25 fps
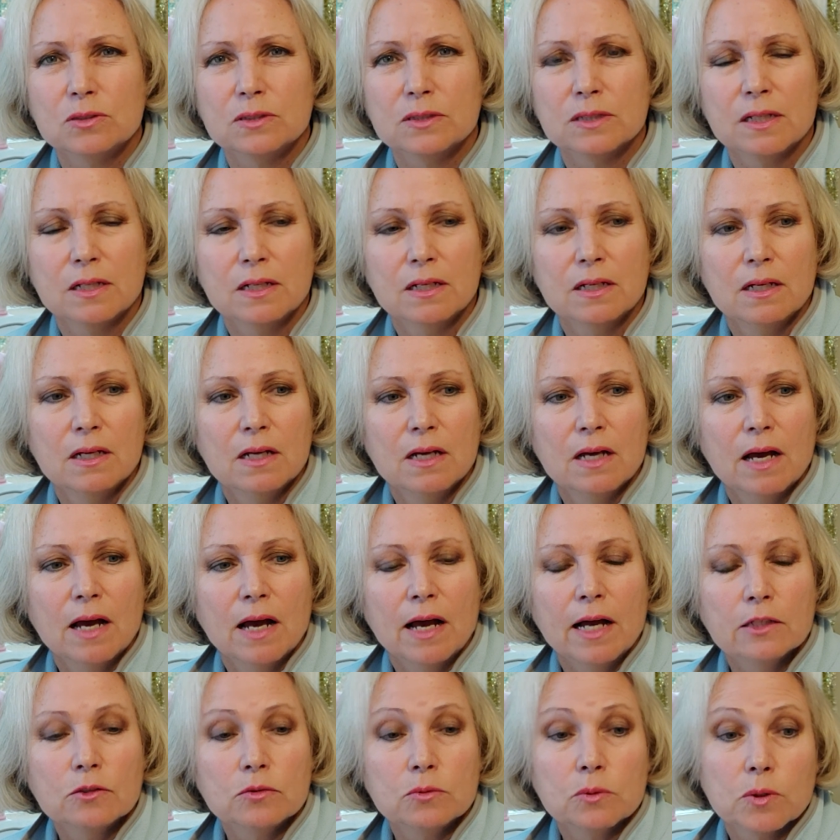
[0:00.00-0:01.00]
And
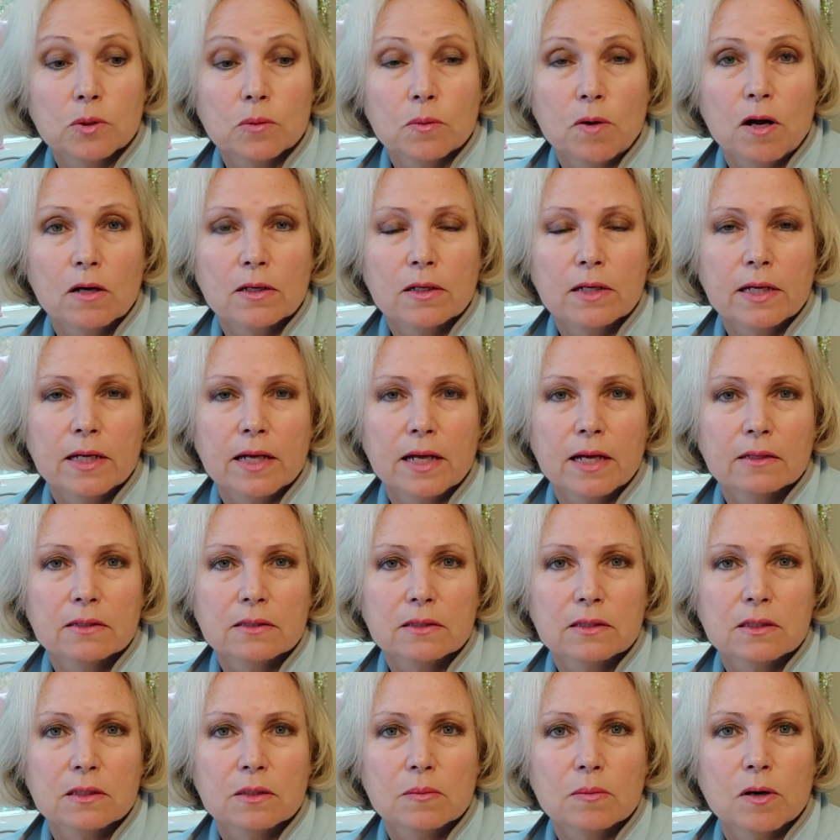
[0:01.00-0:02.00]
as we were walking out
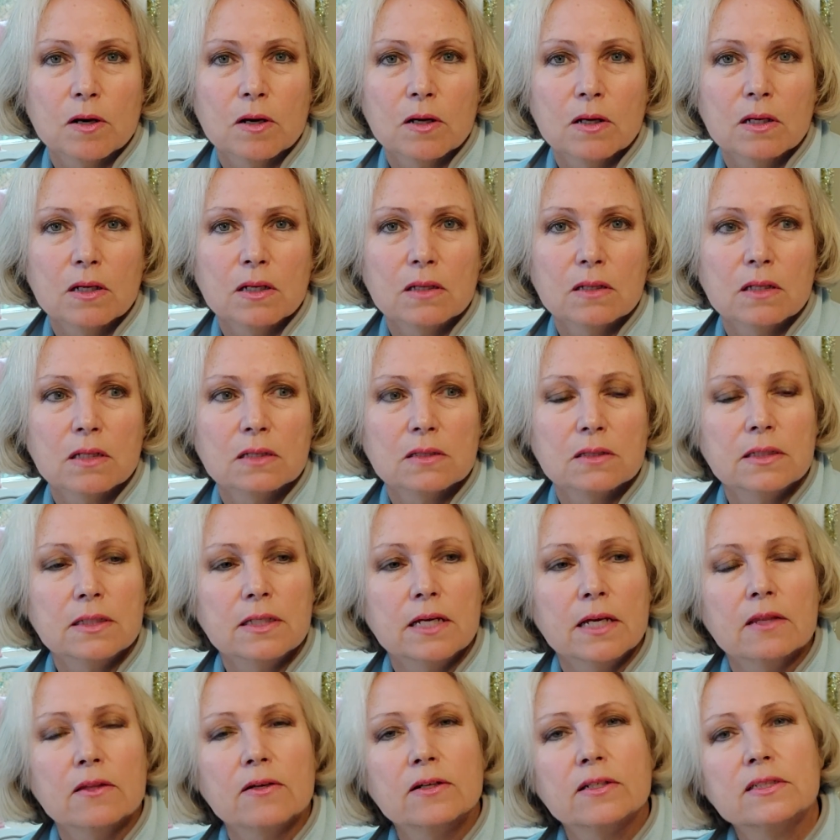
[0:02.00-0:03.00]
to the parking lot
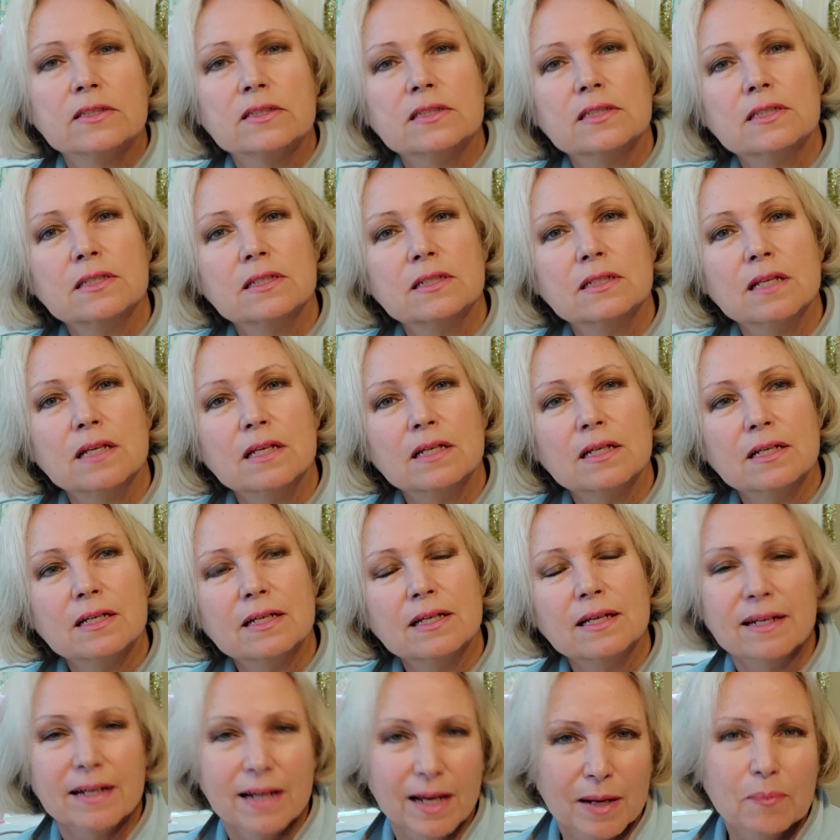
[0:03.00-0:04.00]
together, I said,
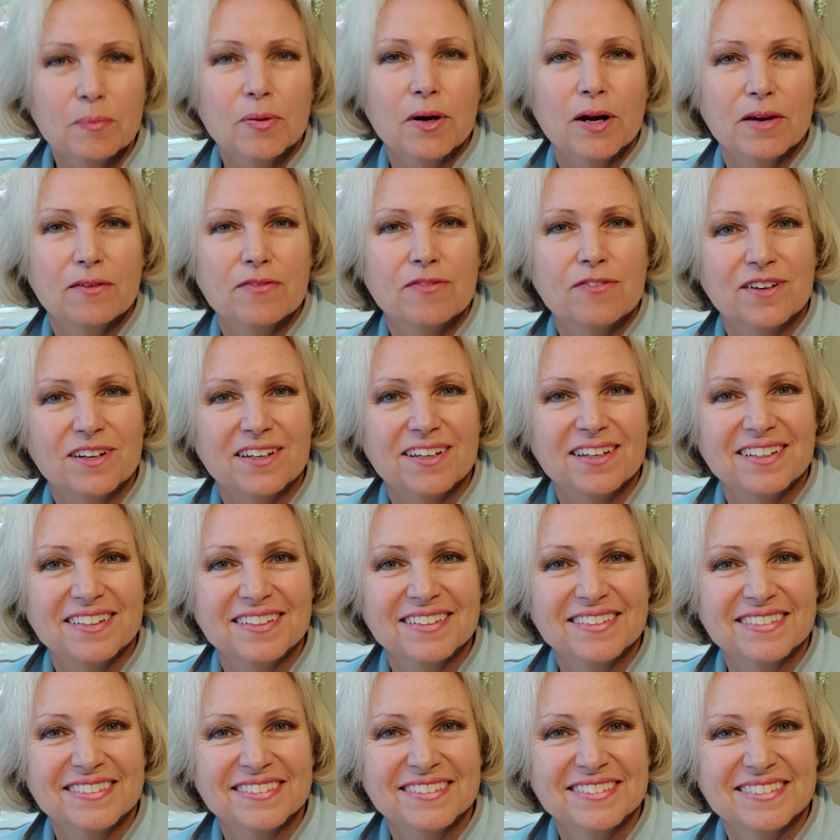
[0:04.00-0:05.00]
can I pray for
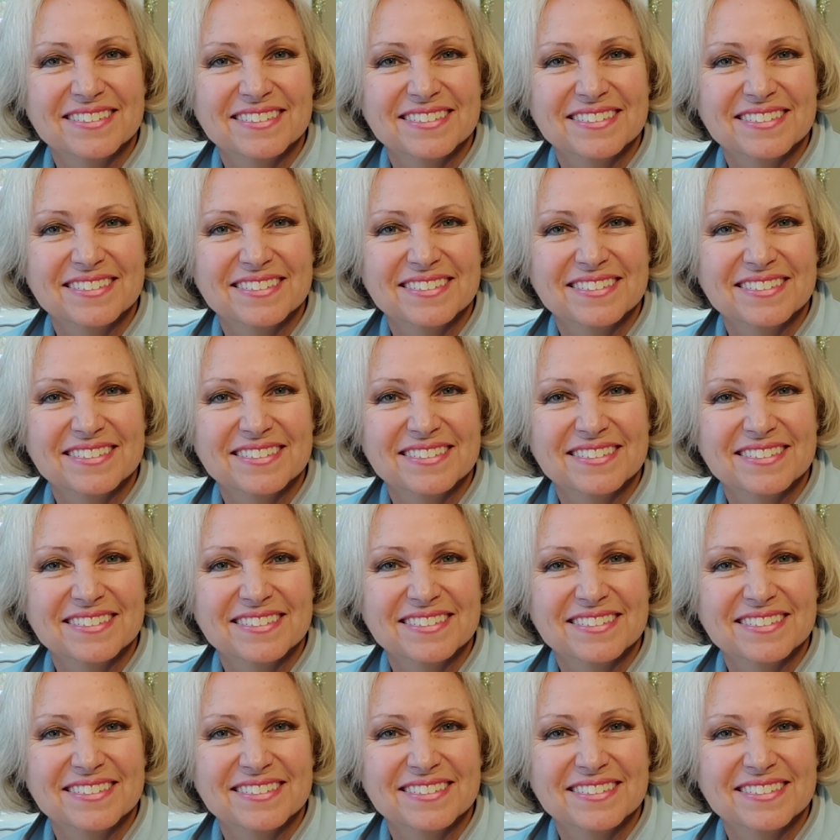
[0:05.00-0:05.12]
you?